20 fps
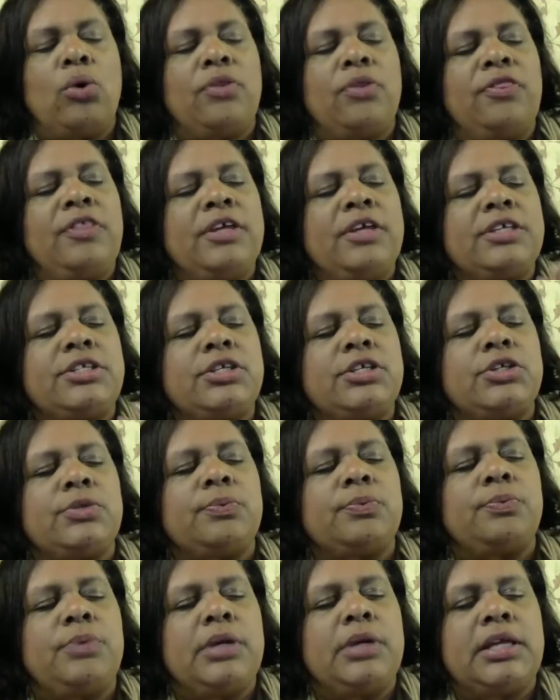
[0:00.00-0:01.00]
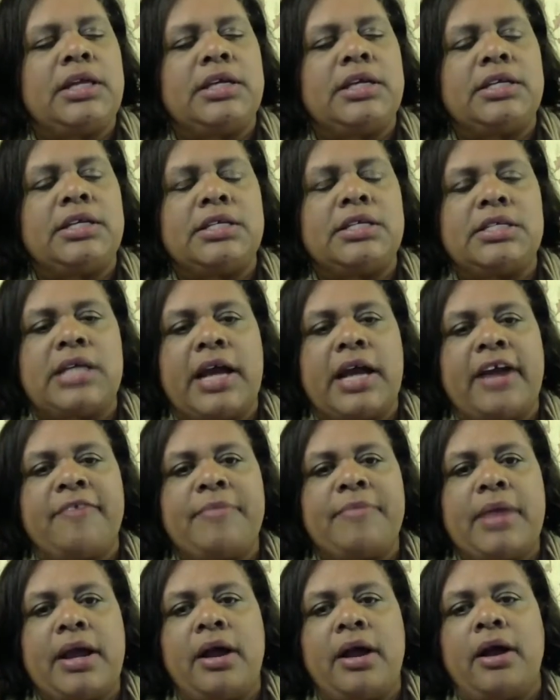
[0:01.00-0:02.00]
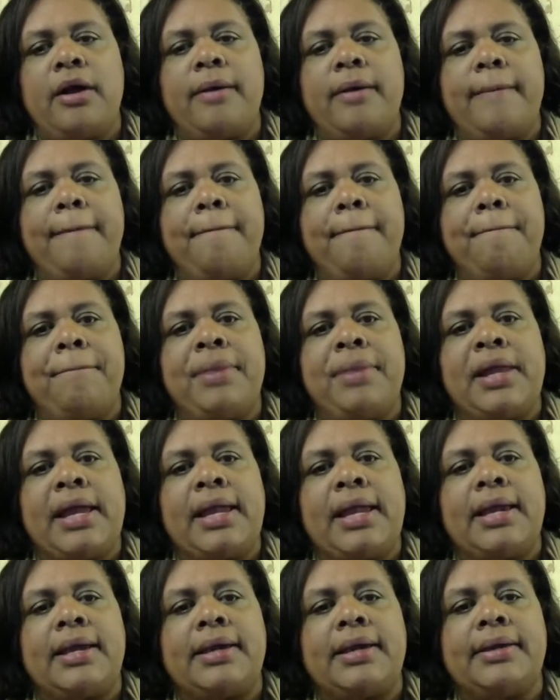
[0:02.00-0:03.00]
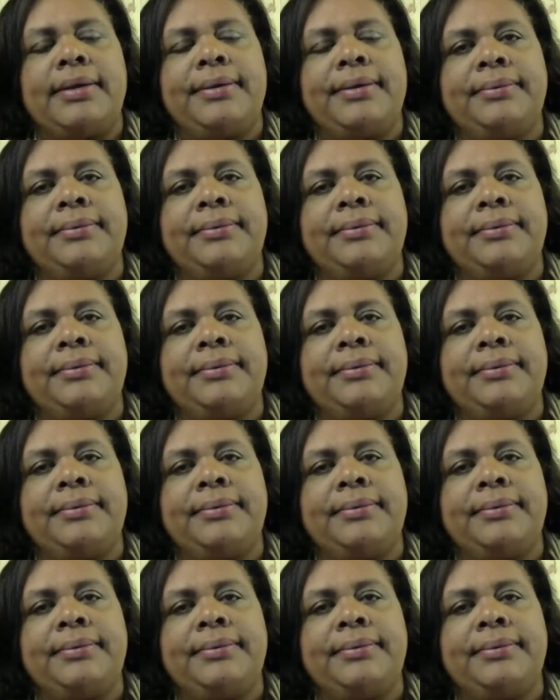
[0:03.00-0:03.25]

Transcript: Or this is really a desire of my heart, blank.